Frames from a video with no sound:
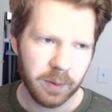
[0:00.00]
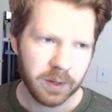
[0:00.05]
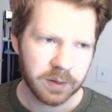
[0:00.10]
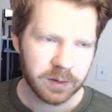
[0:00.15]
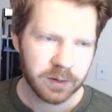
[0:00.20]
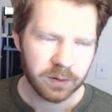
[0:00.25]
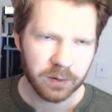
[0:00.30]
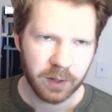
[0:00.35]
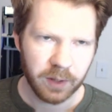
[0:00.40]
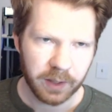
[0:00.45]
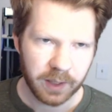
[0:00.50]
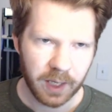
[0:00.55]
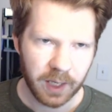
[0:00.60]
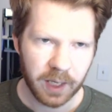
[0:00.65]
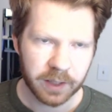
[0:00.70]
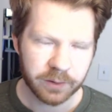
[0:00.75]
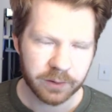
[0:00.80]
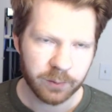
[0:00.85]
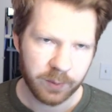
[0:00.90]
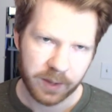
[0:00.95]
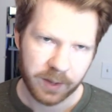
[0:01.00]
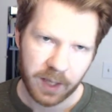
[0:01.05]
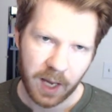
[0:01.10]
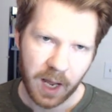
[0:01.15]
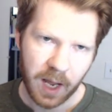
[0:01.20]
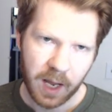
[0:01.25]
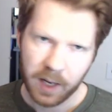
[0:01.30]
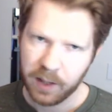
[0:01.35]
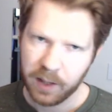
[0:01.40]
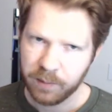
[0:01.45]
So like as we
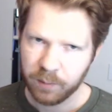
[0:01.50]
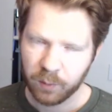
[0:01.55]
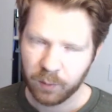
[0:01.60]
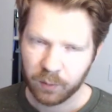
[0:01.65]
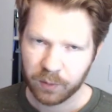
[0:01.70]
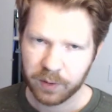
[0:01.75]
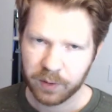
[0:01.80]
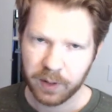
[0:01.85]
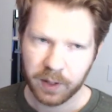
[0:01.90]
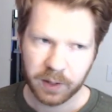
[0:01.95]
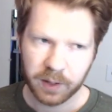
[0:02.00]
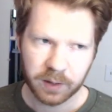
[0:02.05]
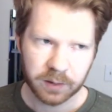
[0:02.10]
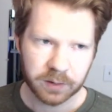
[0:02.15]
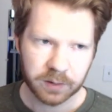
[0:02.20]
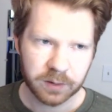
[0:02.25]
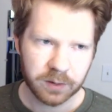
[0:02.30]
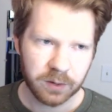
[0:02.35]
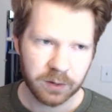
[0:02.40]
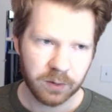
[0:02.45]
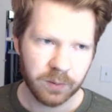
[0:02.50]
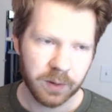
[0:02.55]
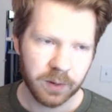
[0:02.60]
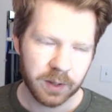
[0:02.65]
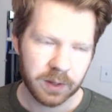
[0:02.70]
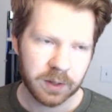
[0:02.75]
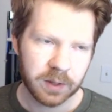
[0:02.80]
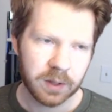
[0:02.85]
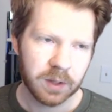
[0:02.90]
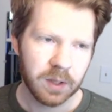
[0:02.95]
add more things to
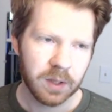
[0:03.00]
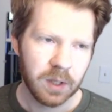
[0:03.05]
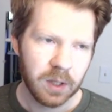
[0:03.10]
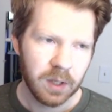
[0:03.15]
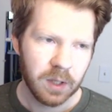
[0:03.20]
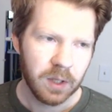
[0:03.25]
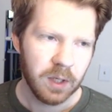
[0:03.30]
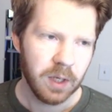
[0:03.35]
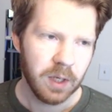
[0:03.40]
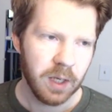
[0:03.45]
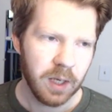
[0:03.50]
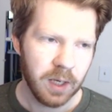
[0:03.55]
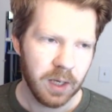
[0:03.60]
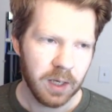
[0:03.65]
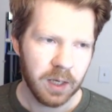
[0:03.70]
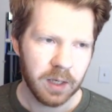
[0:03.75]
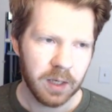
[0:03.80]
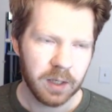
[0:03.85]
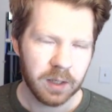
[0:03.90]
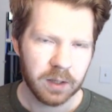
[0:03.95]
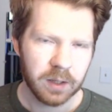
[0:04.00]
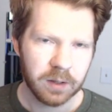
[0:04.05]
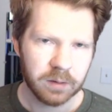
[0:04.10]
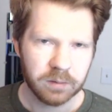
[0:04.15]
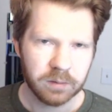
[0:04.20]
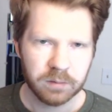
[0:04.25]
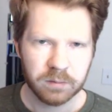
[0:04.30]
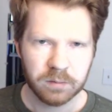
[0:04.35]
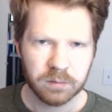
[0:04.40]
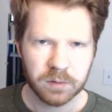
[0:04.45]
it, it
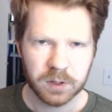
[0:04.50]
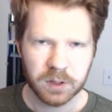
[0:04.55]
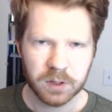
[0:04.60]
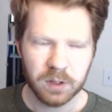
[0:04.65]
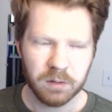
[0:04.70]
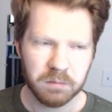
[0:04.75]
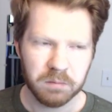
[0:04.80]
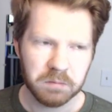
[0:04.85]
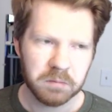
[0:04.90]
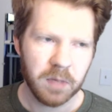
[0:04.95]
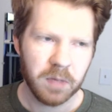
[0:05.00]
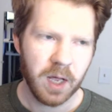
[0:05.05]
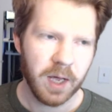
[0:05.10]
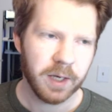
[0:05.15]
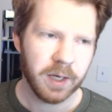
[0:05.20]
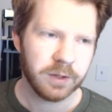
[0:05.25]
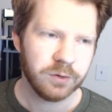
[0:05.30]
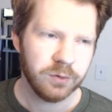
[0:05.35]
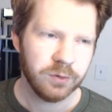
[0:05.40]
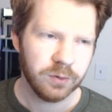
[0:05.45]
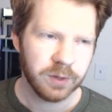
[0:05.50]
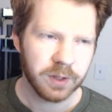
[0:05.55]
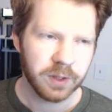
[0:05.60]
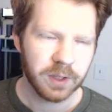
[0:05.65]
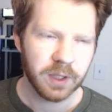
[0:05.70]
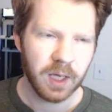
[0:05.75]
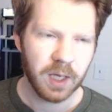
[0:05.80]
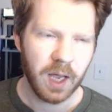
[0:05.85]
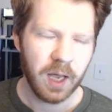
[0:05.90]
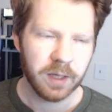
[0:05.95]

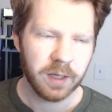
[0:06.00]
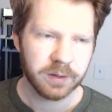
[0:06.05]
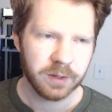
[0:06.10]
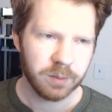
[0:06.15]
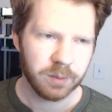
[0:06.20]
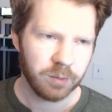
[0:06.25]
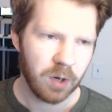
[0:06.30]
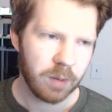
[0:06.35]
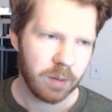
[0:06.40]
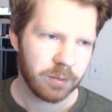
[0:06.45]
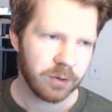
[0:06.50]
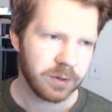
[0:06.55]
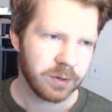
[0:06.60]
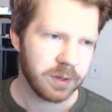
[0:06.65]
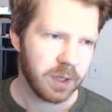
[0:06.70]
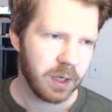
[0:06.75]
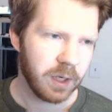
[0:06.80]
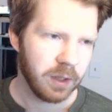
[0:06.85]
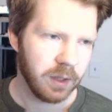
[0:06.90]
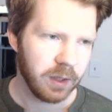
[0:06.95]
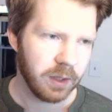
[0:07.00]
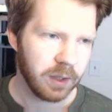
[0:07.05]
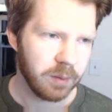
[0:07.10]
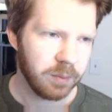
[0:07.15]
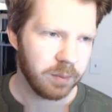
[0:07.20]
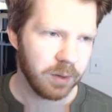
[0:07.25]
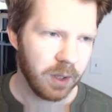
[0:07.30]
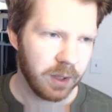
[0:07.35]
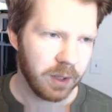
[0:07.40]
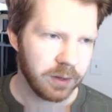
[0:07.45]
actually has the proper styling
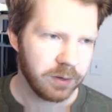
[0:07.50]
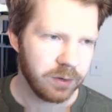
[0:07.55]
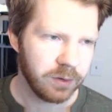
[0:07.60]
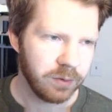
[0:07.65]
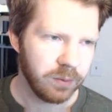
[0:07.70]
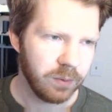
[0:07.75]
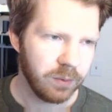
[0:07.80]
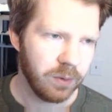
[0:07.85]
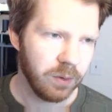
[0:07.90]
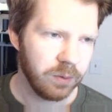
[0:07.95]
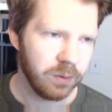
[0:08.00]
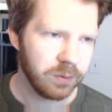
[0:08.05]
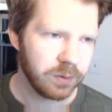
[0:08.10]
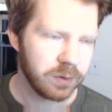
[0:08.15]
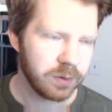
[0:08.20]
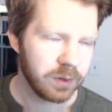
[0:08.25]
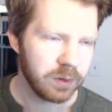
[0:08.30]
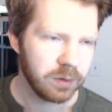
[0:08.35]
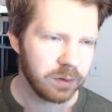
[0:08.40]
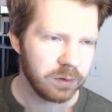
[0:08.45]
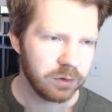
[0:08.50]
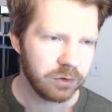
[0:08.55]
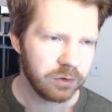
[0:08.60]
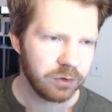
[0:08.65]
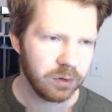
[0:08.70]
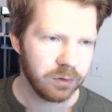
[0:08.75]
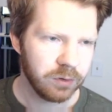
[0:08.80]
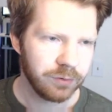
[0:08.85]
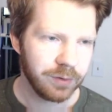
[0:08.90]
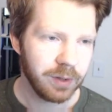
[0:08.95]
applied to those
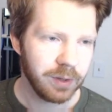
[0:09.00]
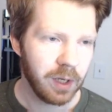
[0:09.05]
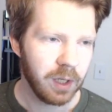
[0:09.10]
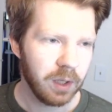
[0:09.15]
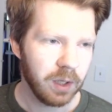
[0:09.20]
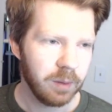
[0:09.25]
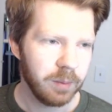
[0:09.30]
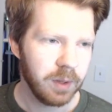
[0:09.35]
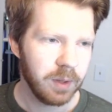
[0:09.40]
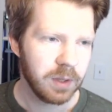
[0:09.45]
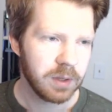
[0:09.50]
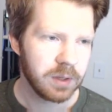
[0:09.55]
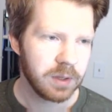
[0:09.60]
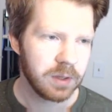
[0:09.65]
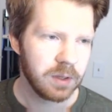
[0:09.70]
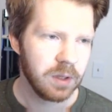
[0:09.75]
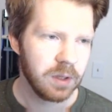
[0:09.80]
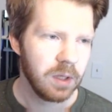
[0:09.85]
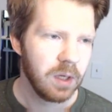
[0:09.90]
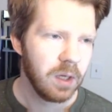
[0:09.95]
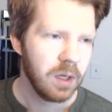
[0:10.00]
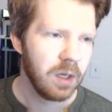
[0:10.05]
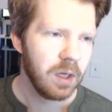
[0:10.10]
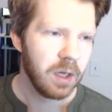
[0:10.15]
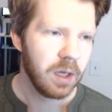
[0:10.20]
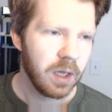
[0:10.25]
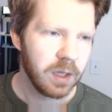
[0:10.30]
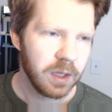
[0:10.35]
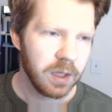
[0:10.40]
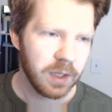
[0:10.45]
children elements,
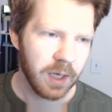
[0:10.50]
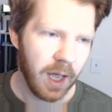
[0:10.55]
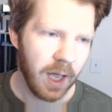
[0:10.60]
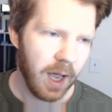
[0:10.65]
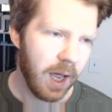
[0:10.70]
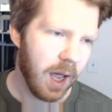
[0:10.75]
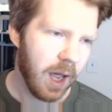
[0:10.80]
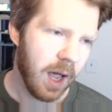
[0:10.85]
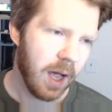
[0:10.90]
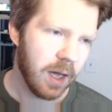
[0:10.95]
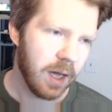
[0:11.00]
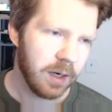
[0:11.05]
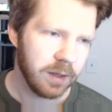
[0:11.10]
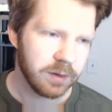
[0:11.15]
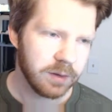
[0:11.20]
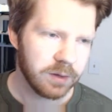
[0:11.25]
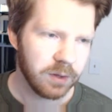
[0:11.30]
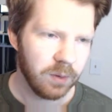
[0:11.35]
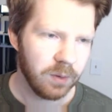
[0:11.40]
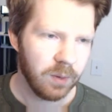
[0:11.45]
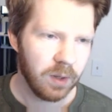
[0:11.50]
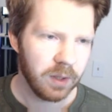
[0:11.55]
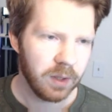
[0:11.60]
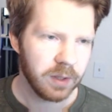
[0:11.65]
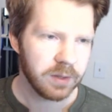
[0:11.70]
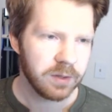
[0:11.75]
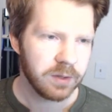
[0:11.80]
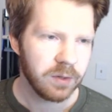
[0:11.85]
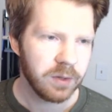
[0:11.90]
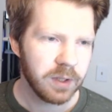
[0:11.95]
and then add and so on.
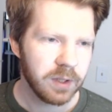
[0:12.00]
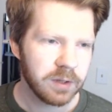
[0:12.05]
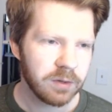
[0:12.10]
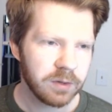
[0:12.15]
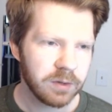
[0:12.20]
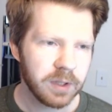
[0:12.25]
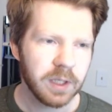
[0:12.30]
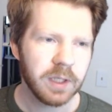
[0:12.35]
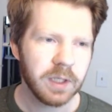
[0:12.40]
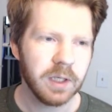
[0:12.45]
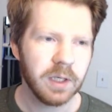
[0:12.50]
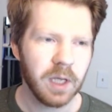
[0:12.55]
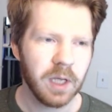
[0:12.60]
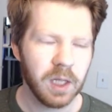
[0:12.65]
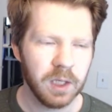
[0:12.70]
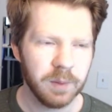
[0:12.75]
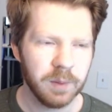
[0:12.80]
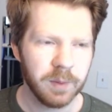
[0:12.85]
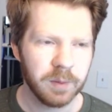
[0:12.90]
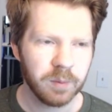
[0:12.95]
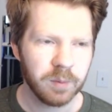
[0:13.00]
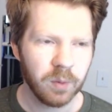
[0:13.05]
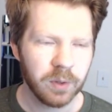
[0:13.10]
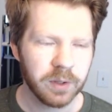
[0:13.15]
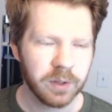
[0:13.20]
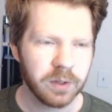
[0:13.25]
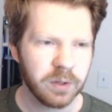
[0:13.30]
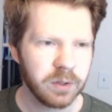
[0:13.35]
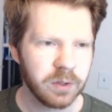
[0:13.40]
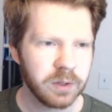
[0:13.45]
And so these are taking element
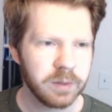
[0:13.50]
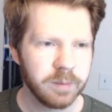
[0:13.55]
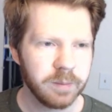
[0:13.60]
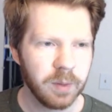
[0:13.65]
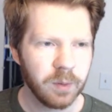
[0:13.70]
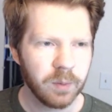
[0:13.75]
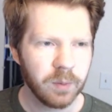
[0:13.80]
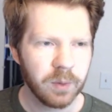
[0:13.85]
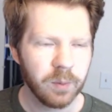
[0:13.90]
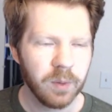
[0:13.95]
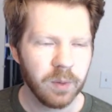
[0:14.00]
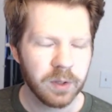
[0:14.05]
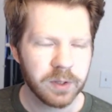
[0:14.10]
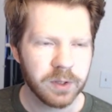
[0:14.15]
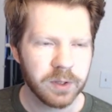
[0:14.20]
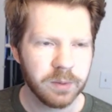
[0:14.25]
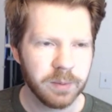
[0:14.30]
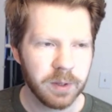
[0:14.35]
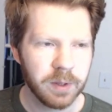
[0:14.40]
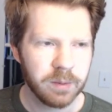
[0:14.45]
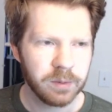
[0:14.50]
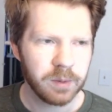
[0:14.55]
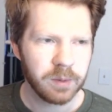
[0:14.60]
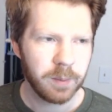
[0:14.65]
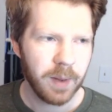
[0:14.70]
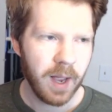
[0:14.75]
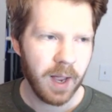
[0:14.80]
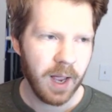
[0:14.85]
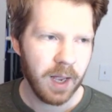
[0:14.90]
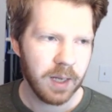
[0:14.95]
pointers, but we want to be able to
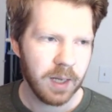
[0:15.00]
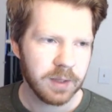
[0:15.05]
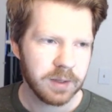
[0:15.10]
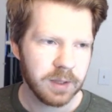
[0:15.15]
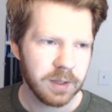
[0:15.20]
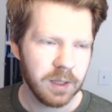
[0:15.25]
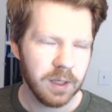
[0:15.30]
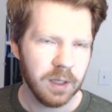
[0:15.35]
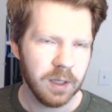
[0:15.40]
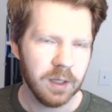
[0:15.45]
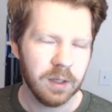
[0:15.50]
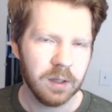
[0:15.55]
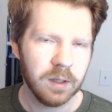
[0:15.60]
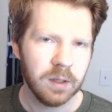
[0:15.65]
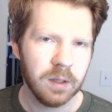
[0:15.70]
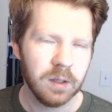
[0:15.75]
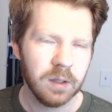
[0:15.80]
pass in